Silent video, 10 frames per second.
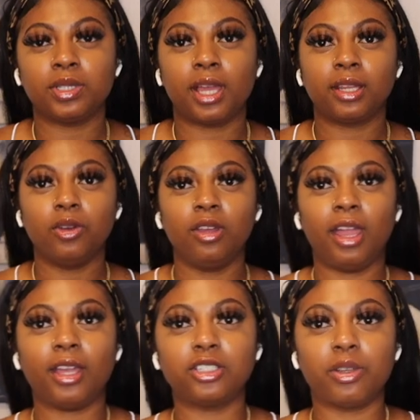like, you could
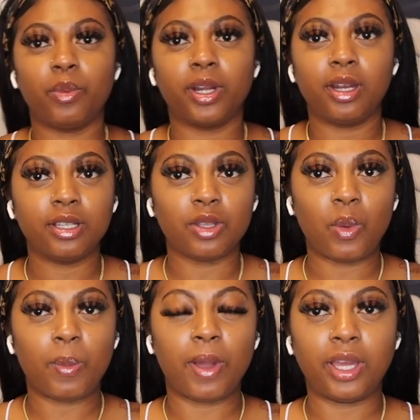actually wear that as
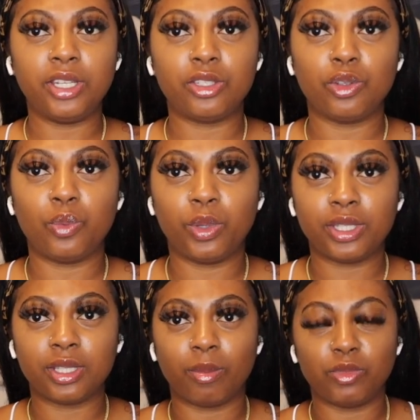a bodysuit
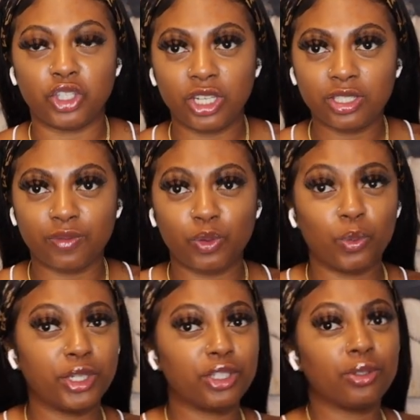with some jeans if you
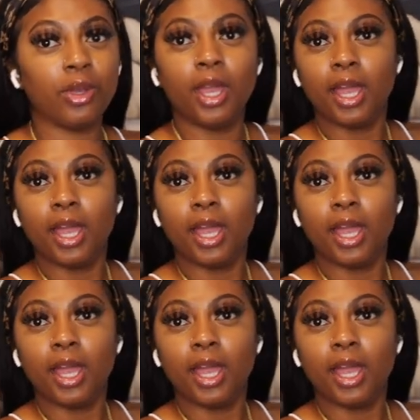wanted to.